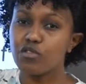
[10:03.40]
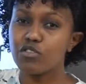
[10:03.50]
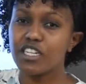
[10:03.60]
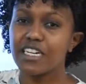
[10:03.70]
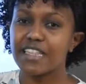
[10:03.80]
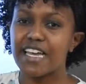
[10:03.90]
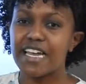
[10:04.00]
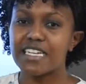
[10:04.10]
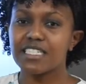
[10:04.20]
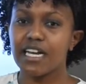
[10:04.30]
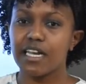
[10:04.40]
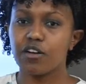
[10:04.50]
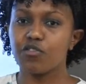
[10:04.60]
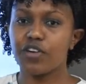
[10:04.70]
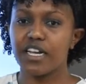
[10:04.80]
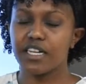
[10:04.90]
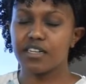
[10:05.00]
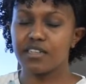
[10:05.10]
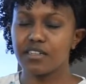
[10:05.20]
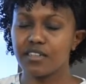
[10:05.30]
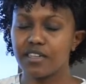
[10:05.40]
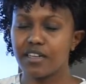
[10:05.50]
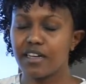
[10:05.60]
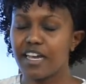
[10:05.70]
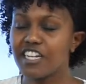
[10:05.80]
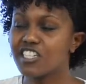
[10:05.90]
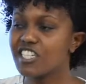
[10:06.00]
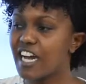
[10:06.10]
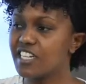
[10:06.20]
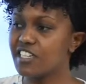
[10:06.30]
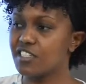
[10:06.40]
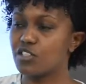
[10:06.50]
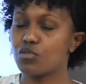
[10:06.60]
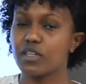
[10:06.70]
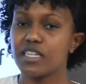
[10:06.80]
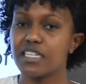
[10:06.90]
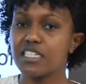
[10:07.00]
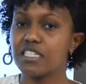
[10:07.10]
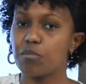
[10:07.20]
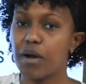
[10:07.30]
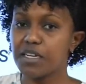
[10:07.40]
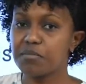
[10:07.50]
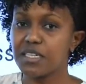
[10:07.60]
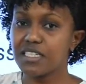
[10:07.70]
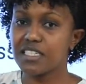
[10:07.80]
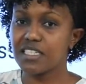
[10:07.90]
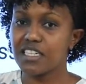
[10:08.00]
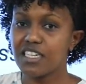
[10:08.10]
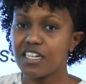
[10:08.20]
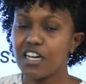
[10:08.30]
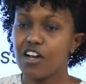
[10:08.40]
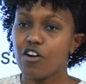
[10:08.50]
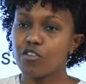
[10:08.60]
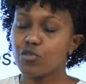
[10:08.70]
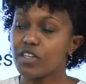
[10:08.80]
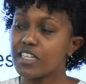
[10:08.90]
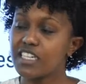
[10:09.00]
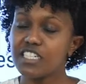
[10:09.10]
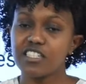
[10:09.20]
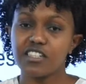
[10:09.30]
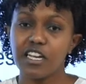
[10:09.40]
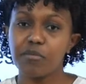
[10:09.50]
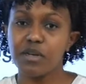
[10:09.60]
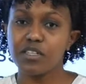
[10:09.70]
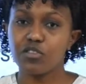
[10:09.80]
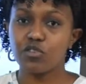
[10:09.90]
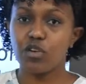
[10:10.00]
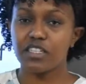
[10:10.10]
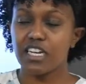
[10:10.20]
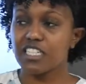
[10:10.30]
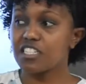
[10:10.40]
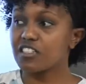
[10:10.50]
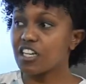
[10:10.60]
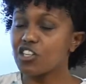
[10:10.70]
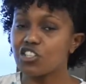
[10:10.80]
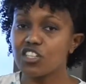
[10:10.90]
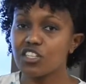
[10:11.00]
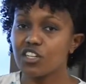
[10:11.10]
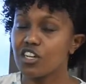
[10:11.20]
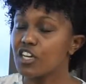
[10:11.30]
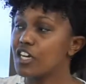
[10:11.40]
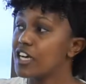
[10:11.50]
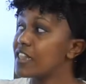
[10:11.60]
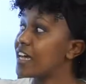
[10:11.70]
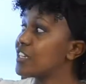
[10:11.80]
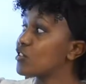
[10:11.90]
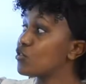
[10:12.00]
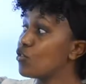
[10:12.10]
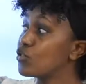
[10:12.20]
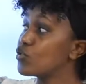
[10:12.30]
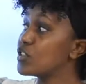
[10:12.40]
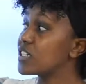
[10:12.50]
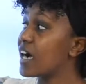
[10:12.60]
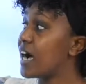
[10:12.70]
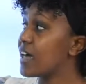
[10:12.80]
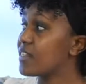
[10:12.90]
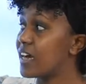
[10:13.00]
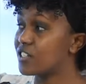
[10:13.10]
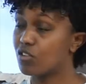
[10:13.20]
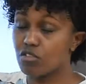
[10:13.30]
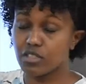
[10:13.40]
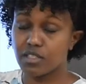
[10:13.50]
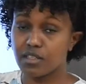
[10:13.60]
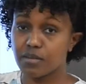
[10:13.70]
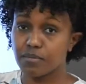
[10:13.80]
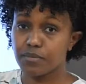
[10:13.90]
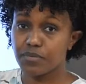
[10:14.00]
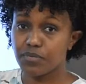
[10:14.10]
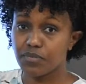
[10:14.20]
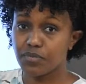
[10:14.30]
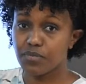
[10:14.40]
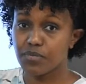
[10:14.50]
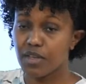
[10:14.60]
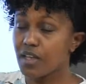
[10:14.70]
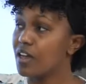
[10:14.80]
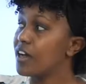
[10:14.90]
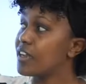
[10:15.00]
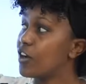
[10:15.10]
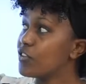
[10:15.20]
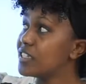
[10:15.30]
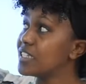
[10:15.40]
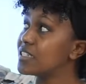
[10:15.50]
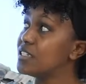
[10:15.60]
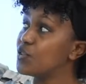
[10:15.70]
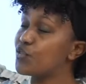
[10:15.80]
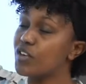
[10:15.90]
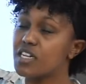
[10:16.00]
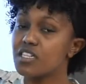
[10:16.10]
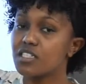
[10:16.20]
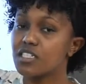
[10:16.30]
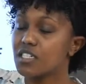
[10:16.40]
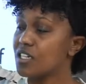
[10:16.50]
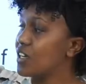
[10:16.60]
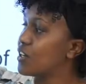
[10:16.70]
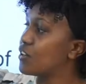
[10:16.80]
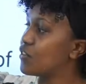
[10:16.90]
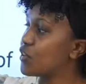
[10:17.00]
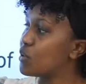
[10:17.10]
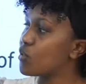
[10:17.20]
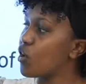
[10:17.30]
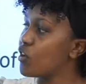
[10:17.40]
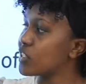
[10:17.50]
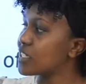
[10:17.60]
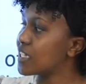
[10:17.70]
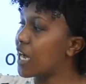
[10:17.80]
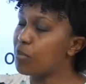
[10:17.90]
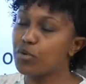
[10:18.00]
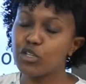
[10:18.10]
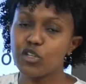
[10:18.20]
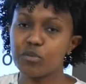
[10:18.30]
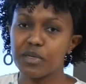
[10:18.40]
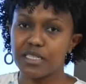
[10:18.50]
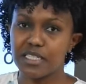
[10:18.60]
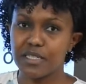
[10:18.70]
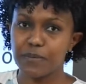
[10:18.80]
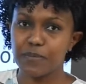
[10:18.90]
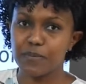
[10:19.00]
where you take the entire overhead and charge it to a certain department or to a certain segment or to a certain section that is known to incur that cost. Now this is different from cost apportionment.